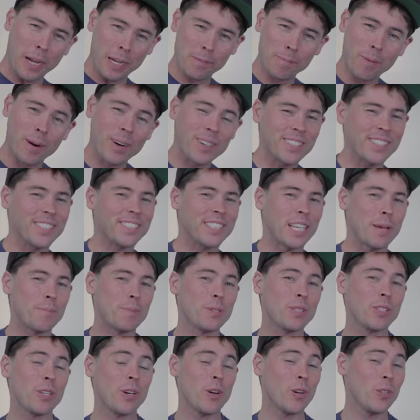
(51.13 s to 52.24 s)
bike parts in this
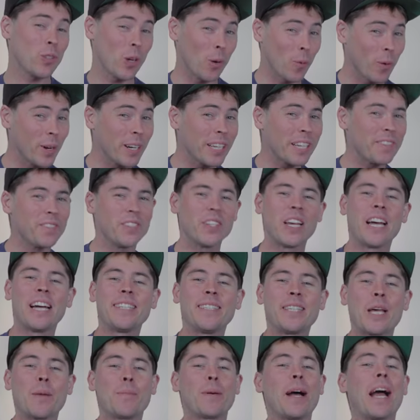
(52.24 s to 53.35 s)
episode, so I wanna give you a
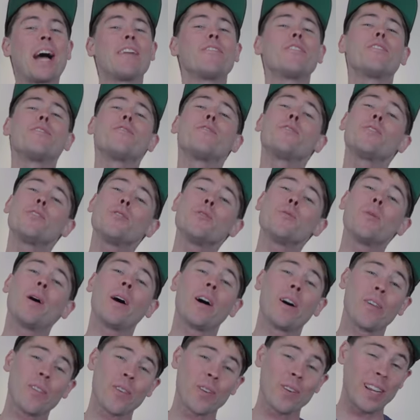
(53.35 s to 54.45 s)
heads up. I have a few
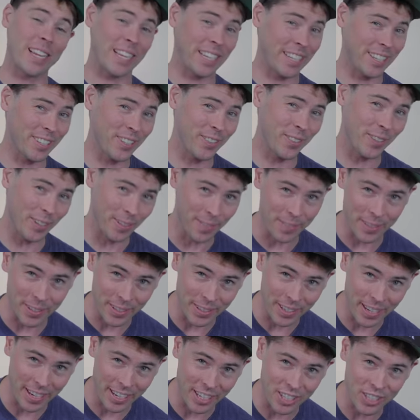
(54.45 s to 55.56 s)
other industry
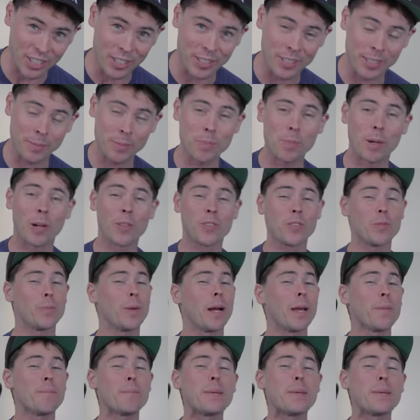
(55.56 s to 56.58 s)
affiliations. I'm sponsored by